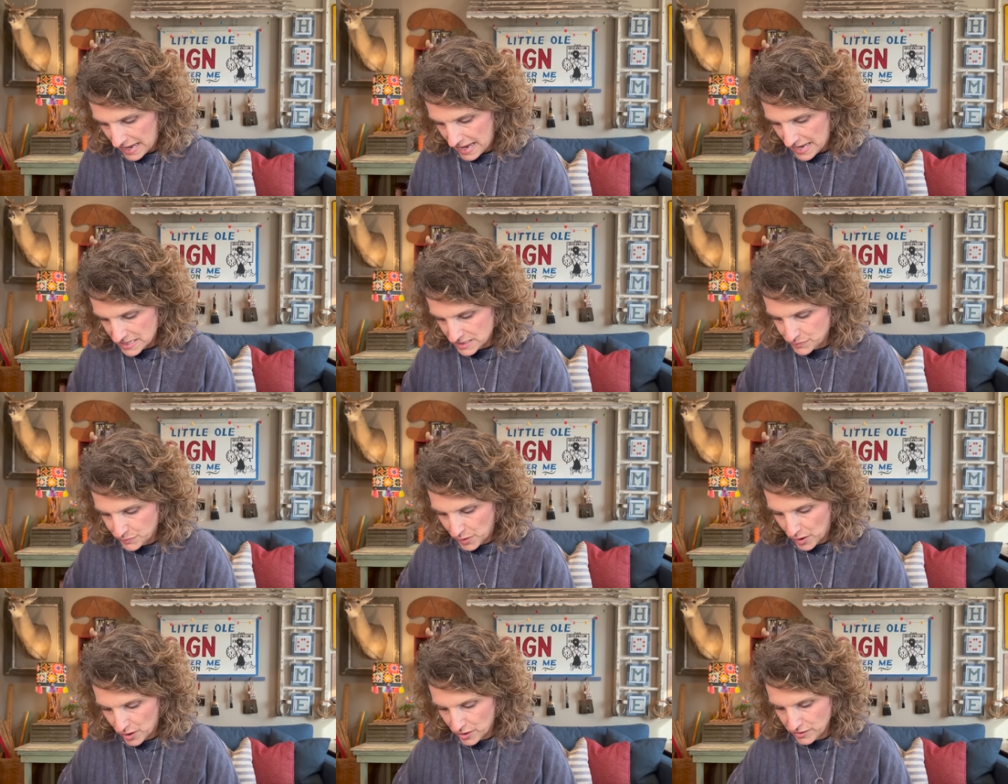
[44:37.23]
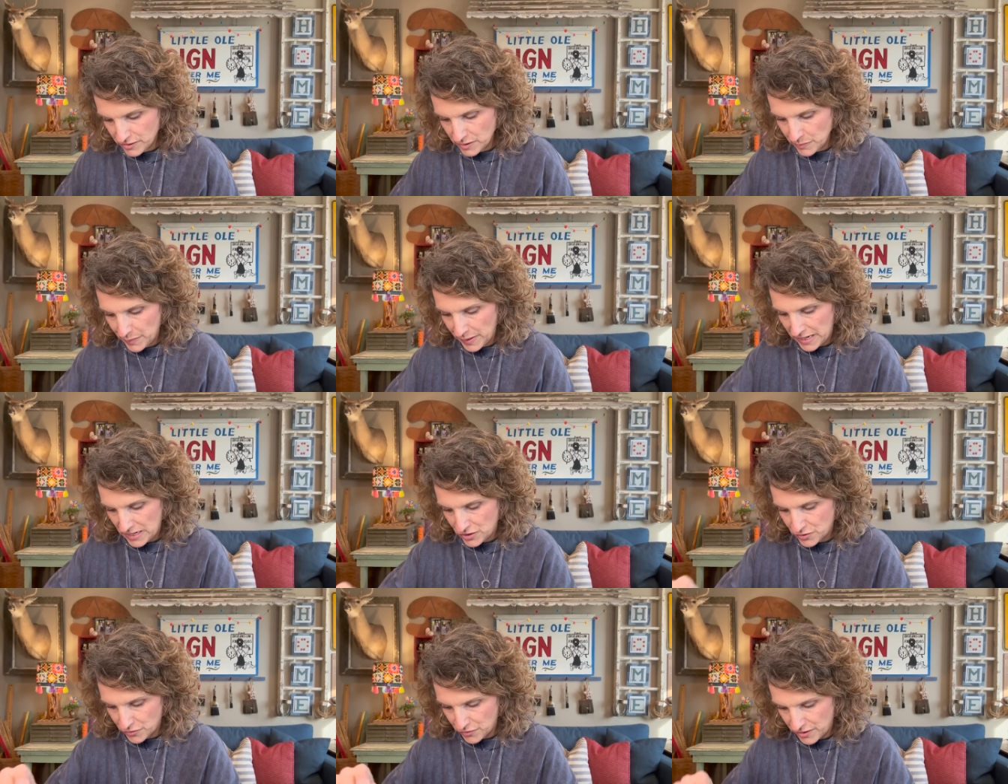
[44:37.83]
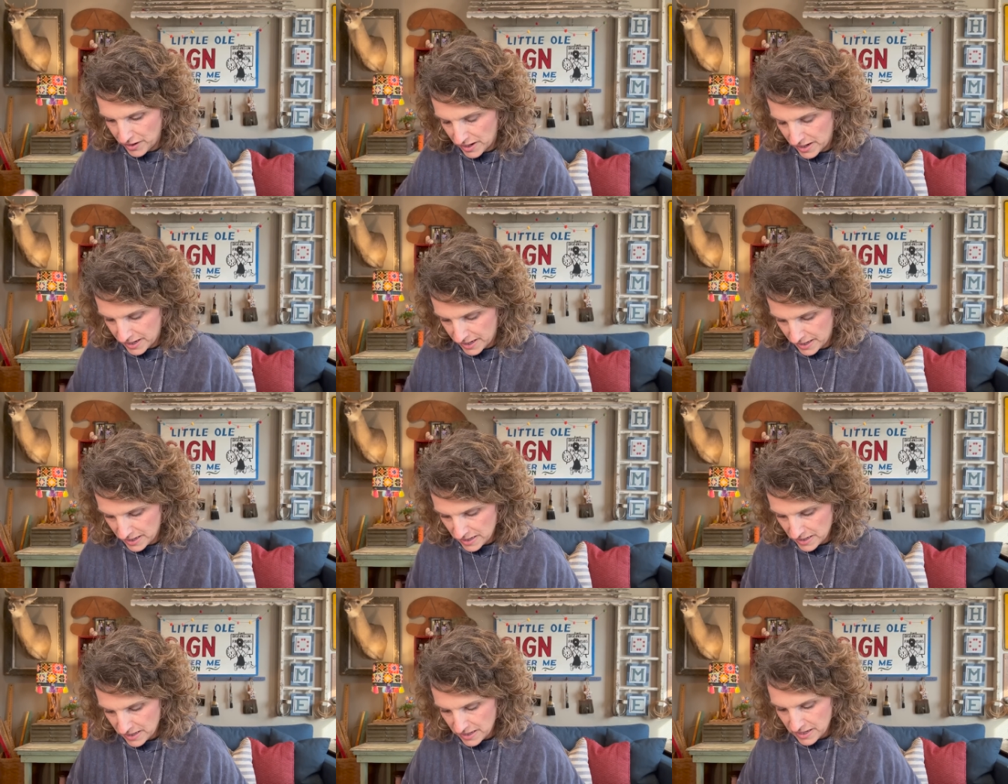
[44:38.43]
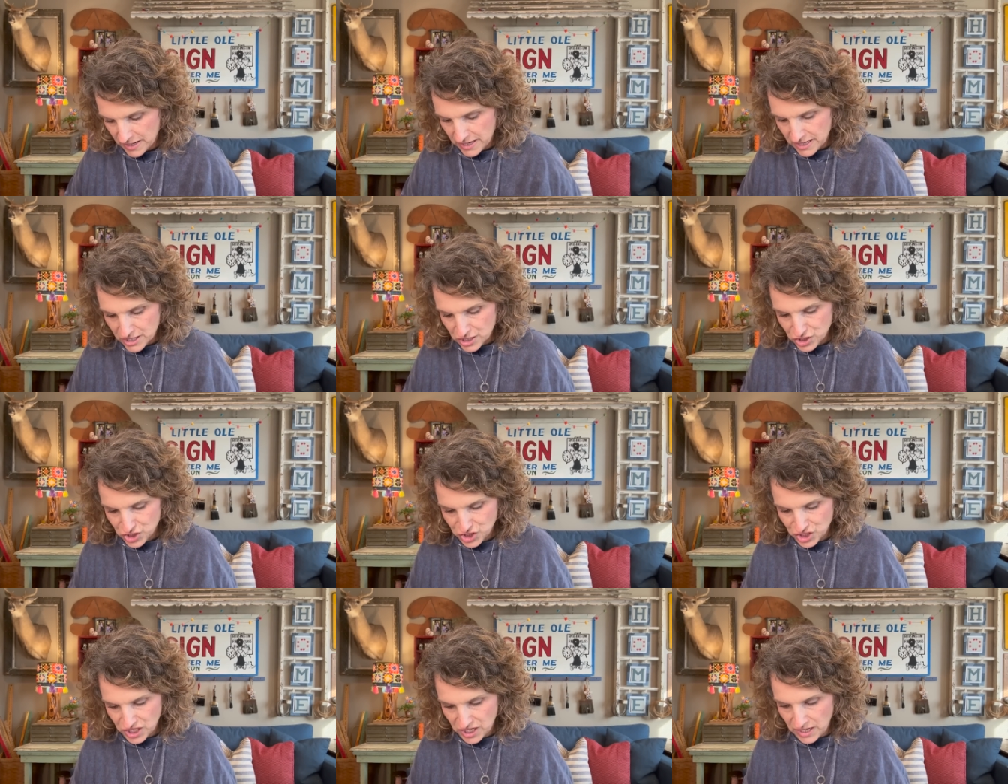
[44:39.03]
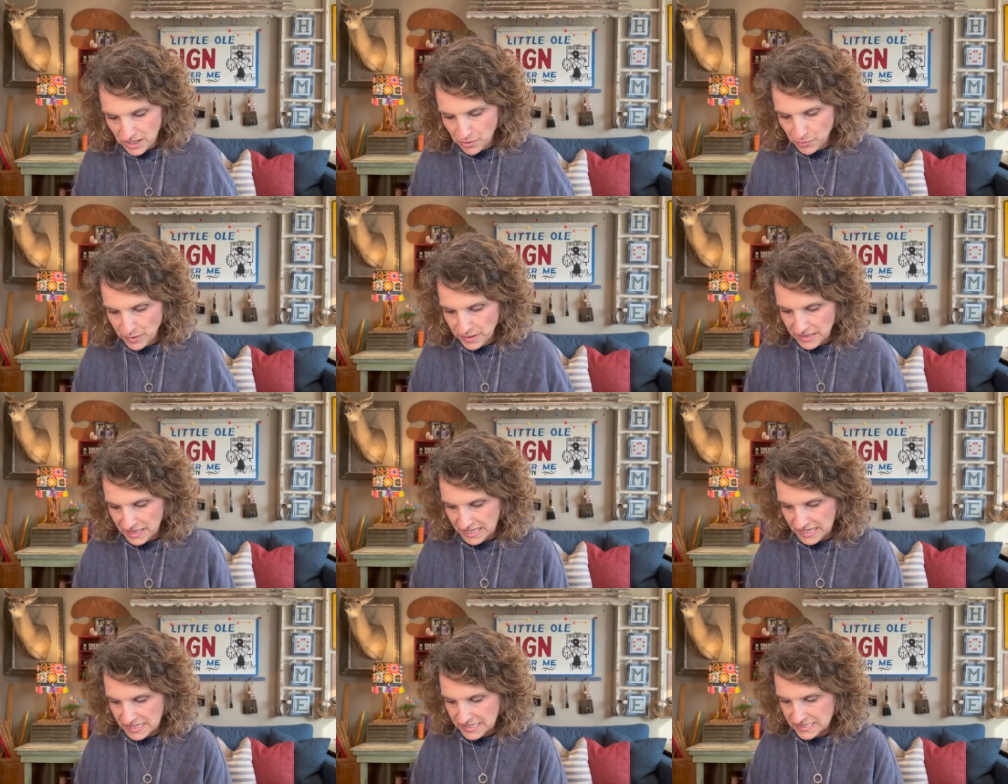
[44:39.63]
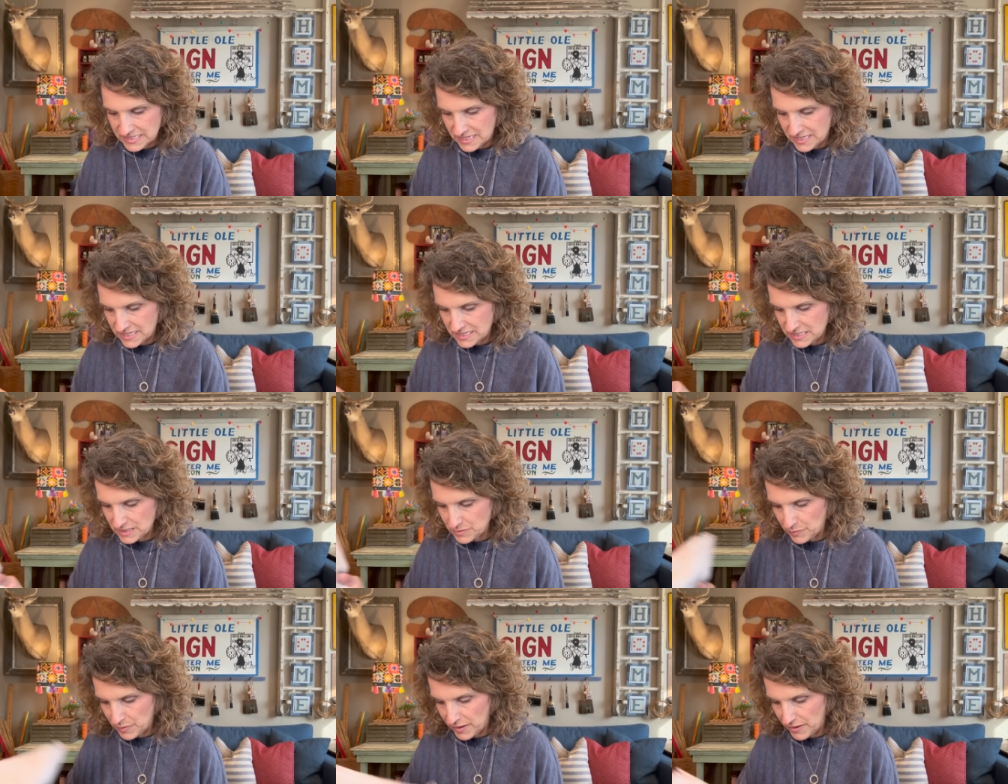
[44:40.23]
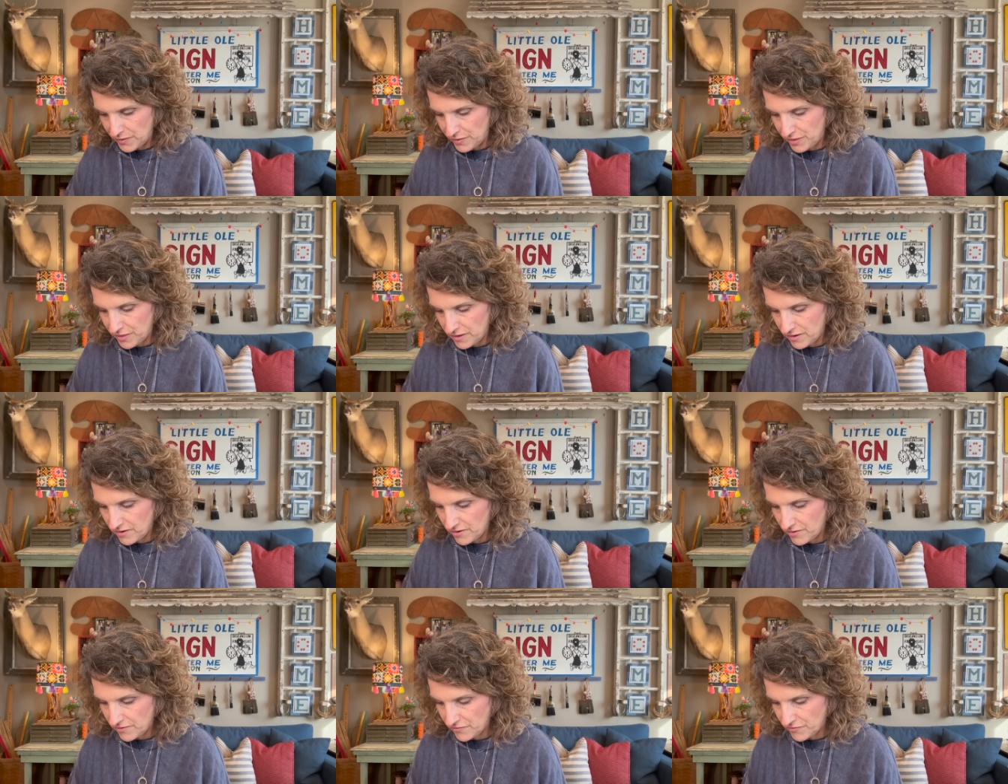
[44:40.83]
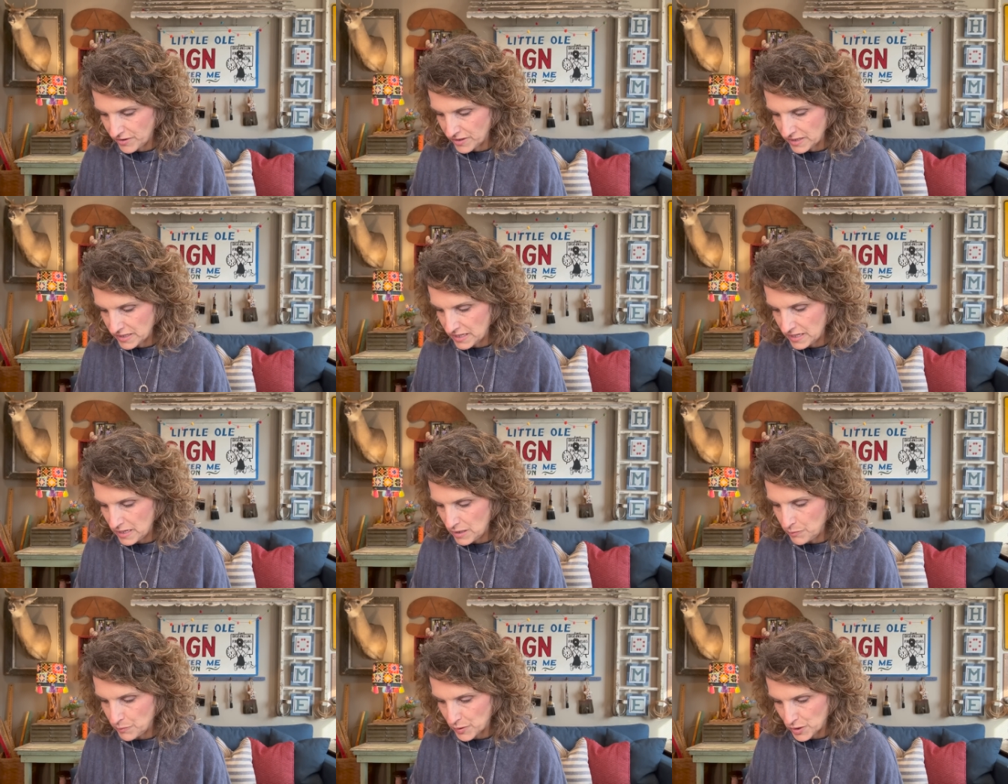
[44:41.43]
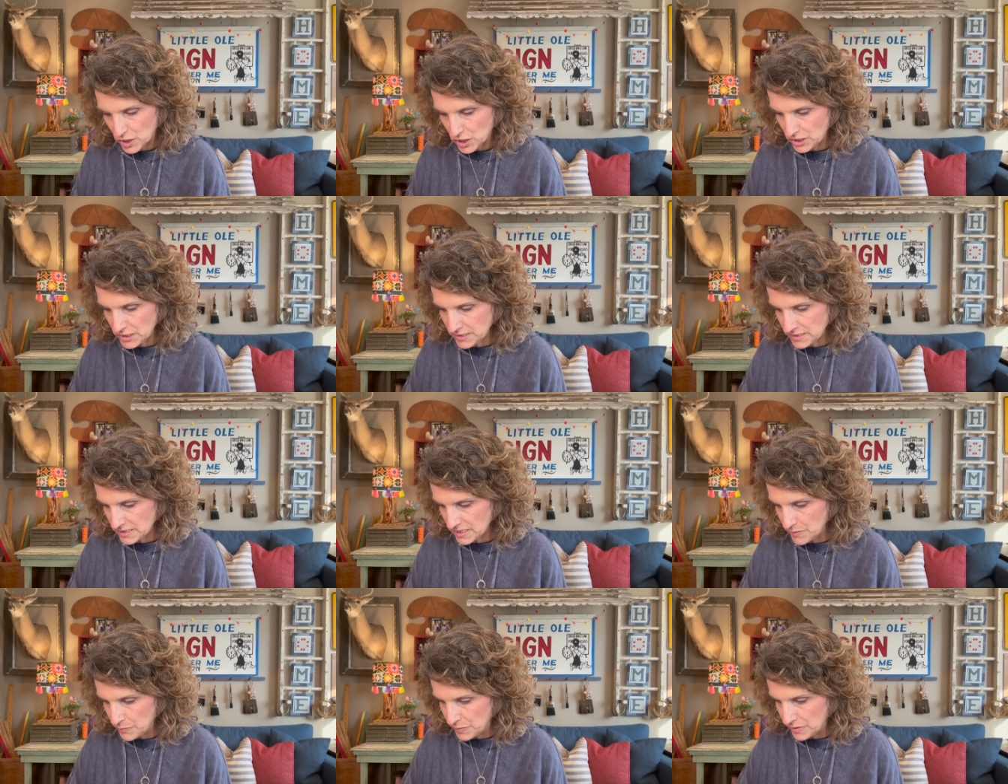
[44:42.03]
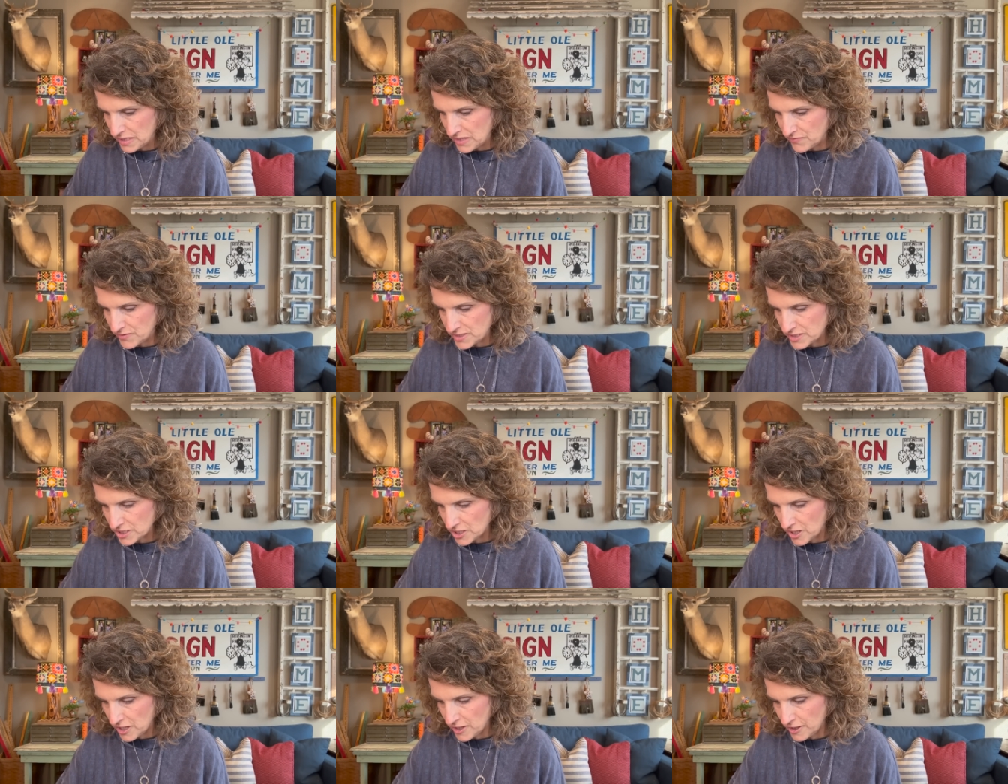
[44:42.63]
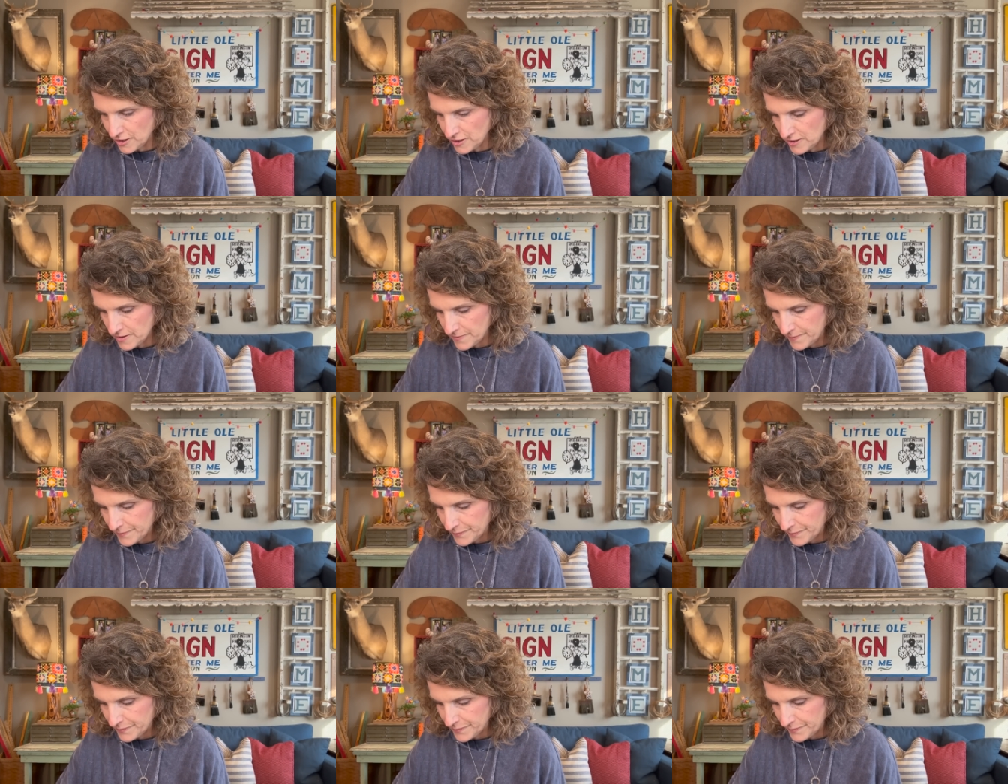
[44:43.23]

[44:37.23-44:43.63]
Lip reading: as part of the Patreon, she released this month Funky Birds, I believe it's called.